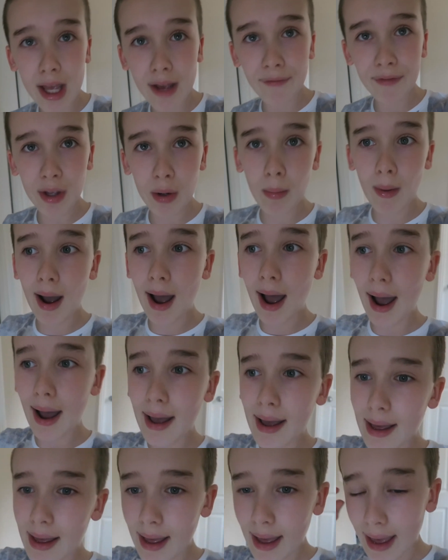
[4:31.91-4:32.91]
if you are
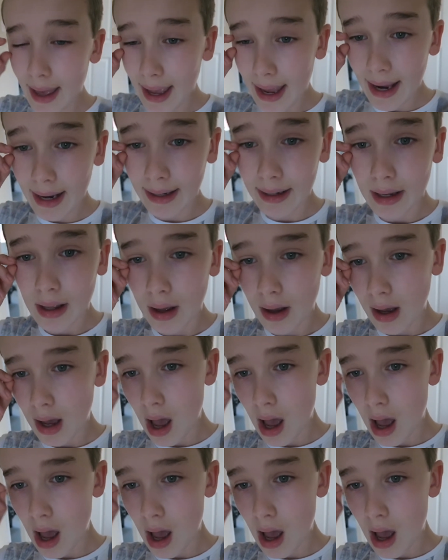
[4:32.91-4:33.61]
in